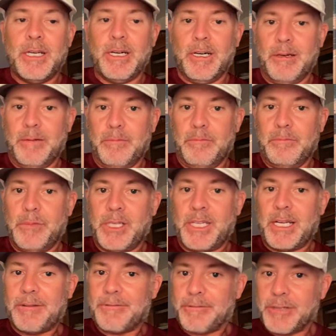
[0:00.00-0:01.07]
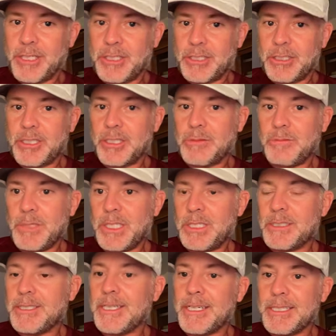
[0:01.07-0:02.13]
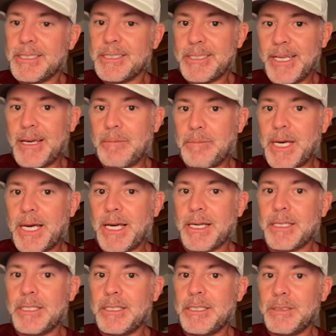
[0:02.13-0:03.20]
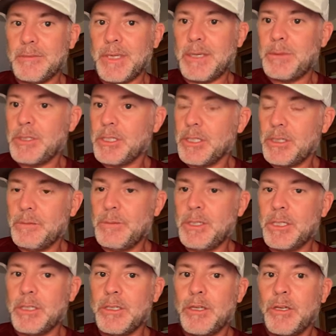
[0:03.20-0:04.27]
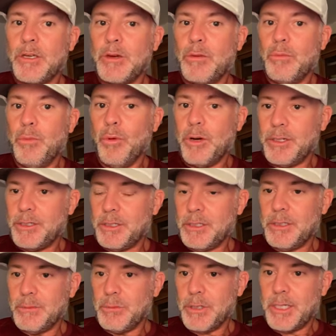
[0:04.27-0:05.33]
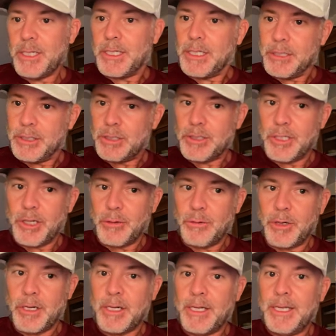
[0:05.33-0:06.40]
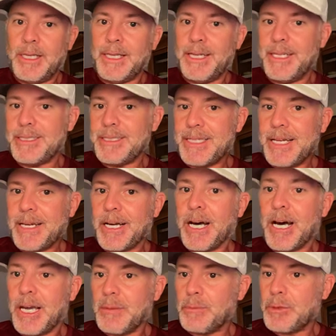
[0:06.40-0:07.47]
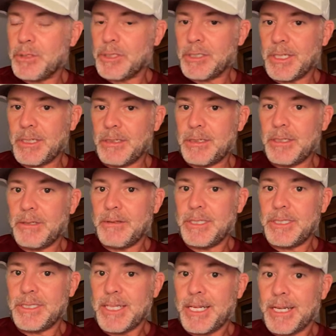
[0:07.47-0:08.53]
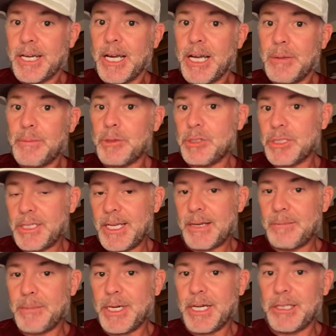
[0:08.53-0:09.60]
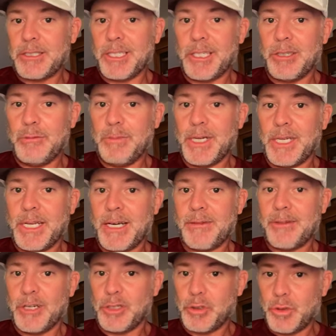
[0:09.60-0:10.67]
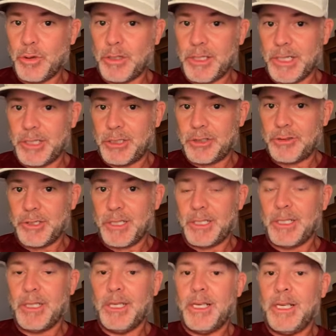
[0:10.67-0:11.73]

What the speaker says: But that friction just means that its snapback is maybe a little bit more deliberate and slower, and it's not a hyper slight, it's not hyper snapback like you might have on a Torline string